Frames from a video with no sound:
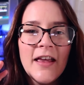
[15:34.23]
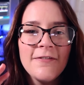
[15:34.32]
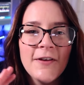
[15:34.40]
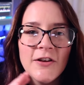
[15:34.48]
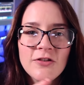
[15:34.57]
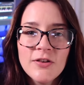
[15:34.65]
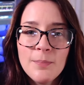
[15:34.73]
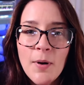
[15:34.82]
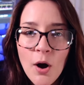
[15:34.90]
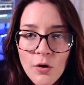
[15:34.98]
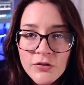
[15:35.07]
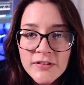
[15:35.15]
If it's
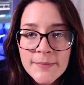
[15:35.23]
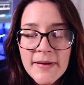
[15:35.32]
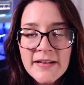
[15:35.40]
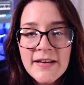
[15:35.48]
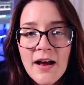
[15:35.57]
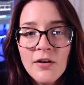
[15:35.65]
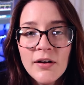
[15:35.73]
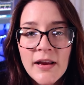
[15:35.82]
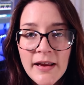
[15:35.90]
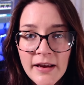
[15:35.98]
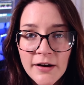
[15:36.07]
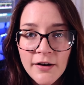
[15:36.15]
supposed to be down
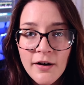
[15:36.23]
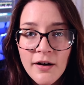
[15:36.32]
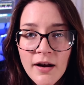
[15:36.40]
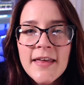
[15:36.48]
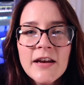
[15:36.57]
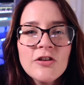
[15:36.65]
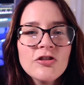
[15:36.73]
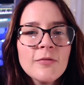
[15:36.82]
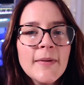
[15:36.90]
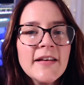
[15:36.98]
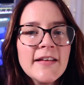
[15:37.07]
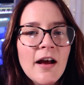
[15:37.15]
here, then it should
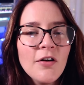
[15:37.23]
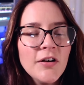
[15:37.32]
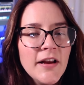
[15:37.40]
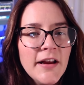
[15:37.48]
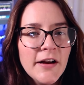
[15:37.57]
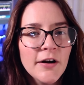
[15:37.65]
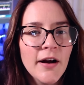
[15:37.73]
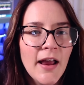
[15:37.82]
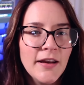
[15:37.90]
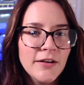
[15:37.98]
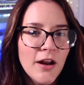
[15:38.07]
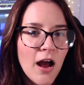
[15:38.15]
be down here
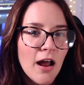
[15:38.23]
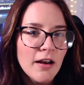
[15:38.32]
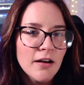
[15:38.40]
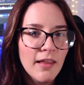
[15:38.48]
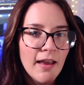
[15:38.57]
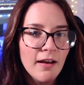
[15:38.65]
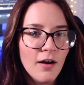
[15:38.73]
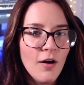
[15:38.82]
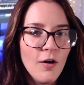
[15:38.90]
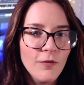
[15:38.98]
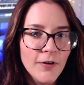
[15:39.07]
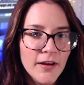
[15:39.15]
and not like
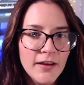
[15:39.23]
over